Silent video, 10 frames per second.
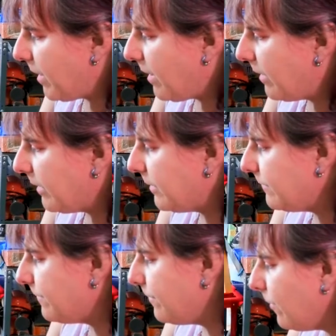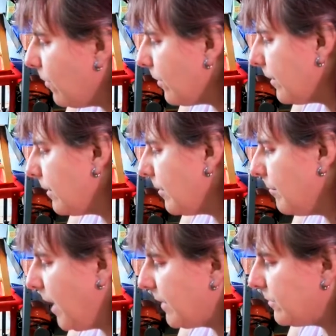Pi 4
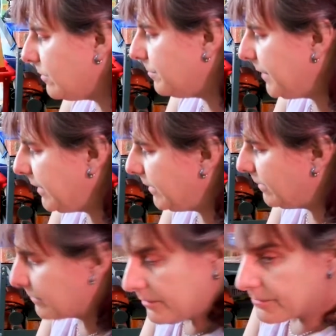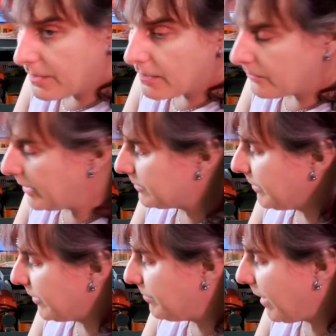Model B. There's not a
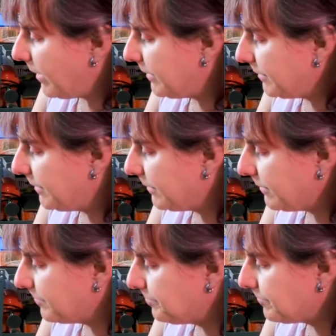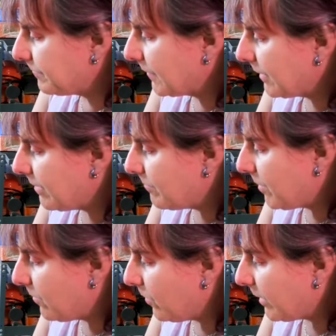Raspberry Pi in here.
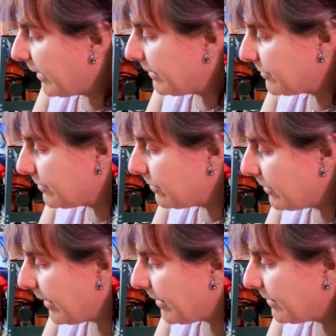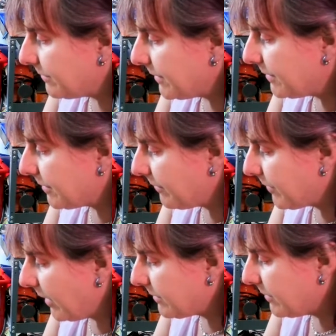But what I do have is
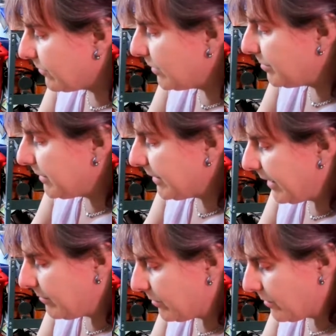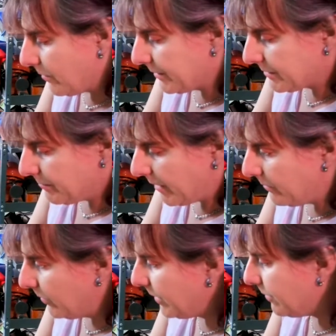I've got this ribbon cable going to
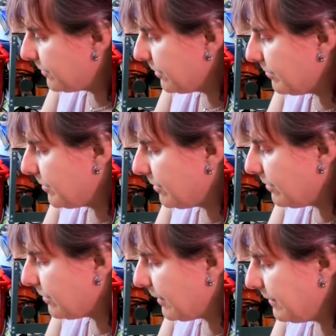my WIO terminal,